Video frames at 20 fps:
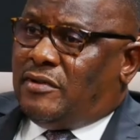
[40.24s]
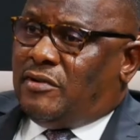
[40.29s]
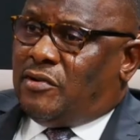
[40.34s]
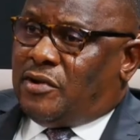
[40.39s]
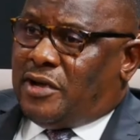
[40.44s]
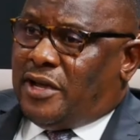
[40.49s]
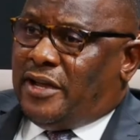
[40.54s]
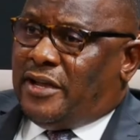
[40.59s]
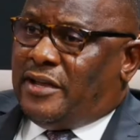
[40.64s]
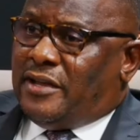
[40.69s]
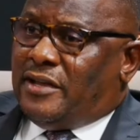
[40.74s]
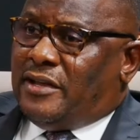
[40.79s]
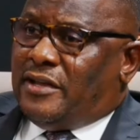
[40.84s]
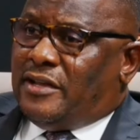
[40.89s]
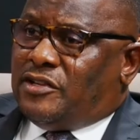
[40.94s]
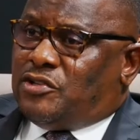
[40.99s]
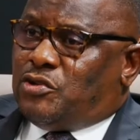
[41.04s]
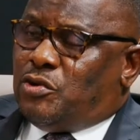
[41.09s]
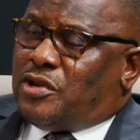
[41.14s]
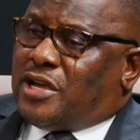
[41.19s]
tankers
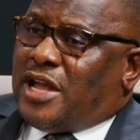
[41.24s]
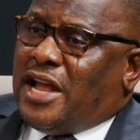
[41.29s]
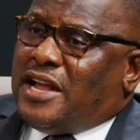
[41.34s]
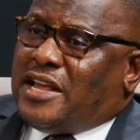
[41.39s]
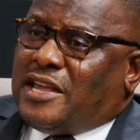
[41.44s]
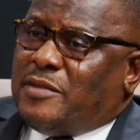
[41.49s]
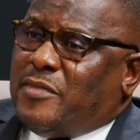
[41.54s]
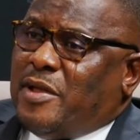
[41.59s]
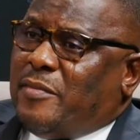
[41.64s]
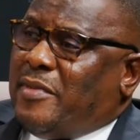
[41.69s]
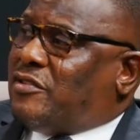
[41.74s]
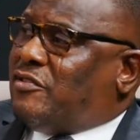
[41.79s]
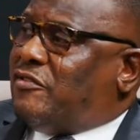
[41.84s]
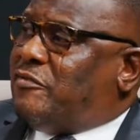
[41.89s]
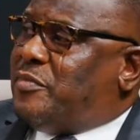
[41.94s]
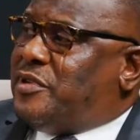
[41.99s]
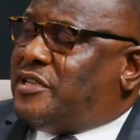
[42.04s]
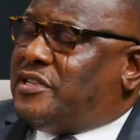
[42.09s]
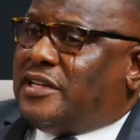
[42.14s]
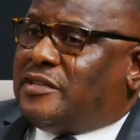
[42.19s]
with the
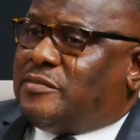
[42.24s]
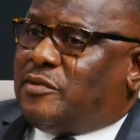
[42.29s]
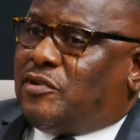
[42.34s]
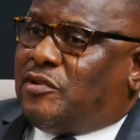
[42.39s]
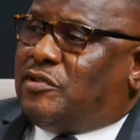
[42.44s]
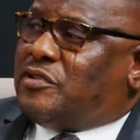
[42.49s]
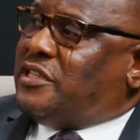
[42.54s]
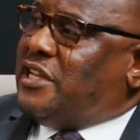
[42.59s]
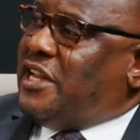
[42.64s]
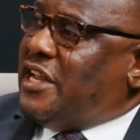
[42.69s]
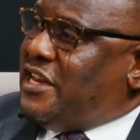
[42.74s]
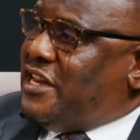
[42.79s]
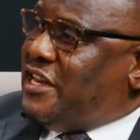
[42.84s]
government-approved colors.